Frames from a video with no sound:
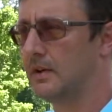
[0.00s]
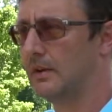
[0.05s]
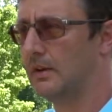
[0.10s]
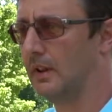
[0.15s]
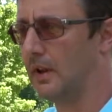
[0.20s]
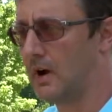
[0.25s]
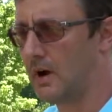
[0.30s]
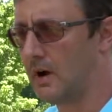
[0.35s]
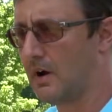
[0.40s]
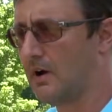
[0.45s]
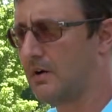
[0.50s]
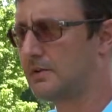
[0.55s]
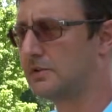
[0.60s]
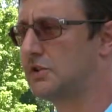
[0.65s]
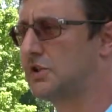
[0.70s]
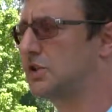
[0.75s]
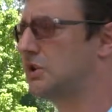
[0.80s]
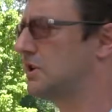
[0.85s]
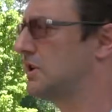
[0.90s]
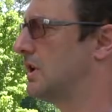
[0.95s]
are
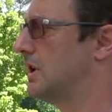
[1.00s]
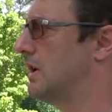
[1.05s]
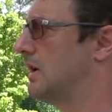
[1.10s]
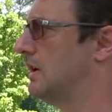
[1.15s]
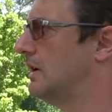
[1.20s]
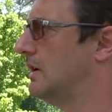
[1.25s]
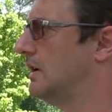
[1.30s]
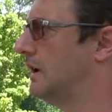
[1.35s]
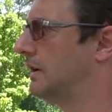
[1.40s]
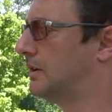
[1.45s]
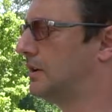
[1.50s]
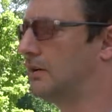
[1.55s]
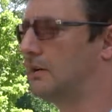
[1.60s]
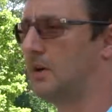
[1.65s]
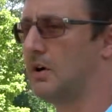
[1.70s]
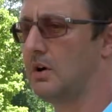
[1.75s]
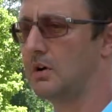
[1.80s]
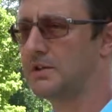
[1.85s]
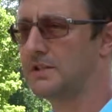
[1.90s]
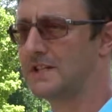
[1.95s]
large and can
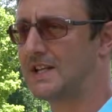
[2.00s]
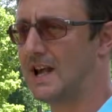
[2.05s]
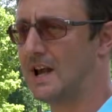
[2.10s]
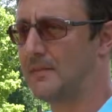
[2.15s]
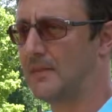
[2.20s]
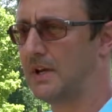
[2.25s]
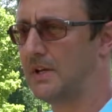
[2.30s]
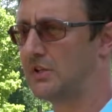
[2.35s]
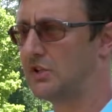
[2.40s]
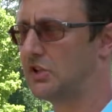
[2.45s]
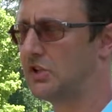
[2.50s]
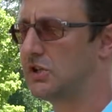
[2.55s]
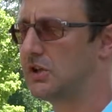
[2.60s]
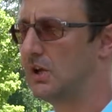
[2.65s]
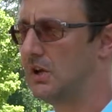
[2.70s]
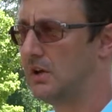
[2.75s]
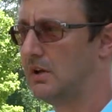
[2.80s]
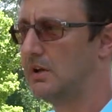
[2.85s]
cause damage,